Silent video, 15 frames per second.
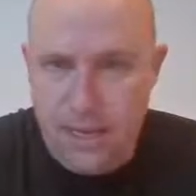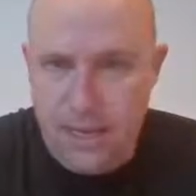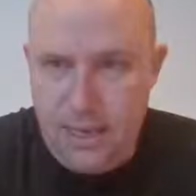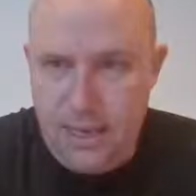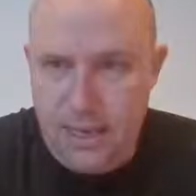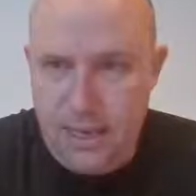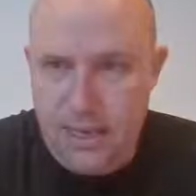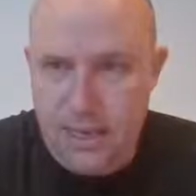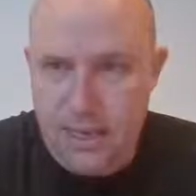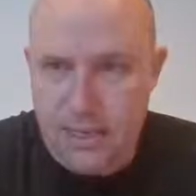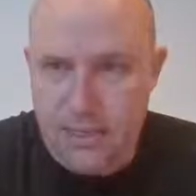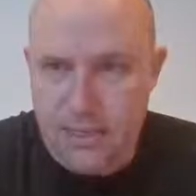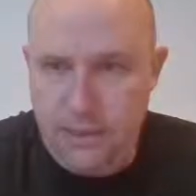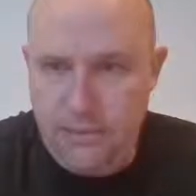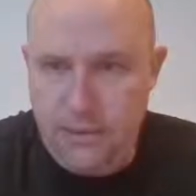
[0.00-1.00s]
And
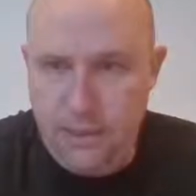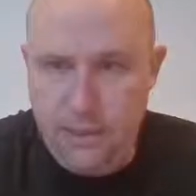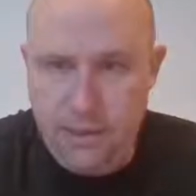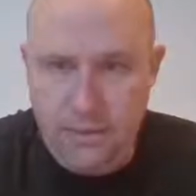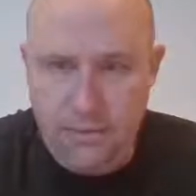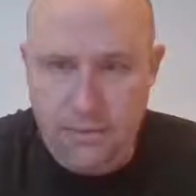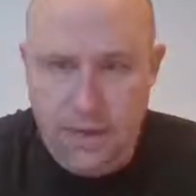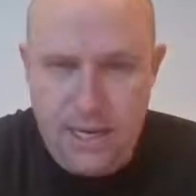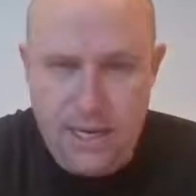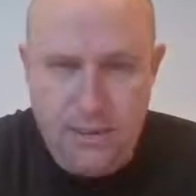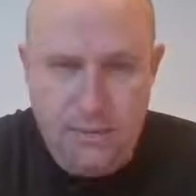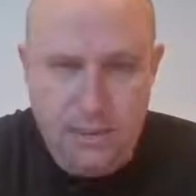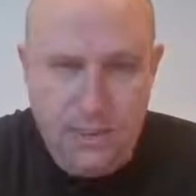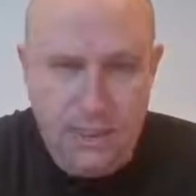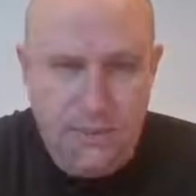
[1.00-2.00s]
let's have a look
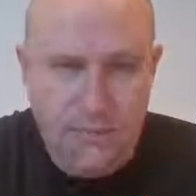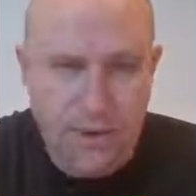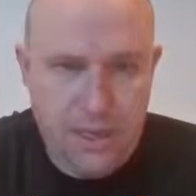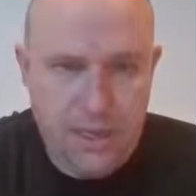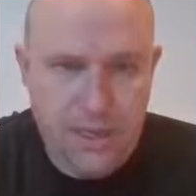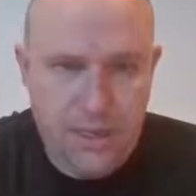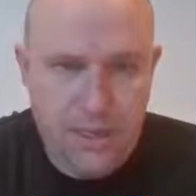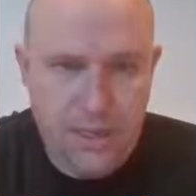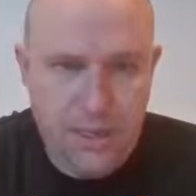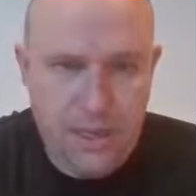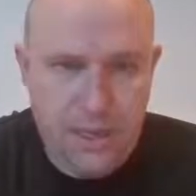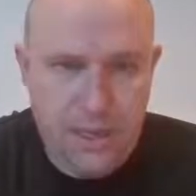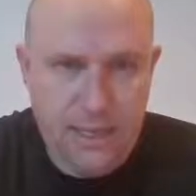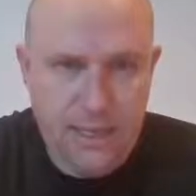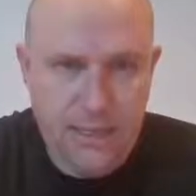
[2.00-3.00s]
around, see if we can see
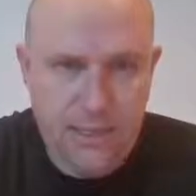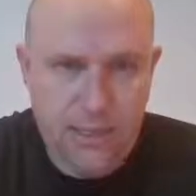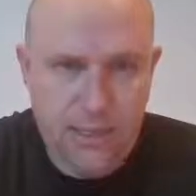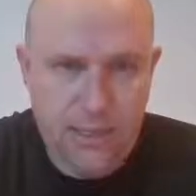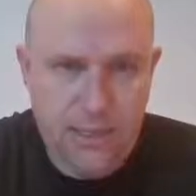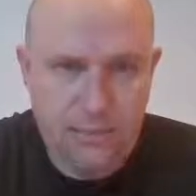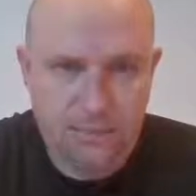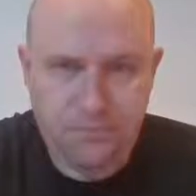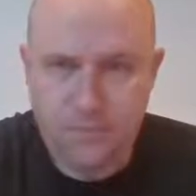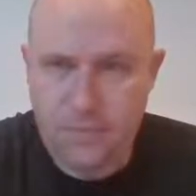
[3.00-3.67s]
that answer.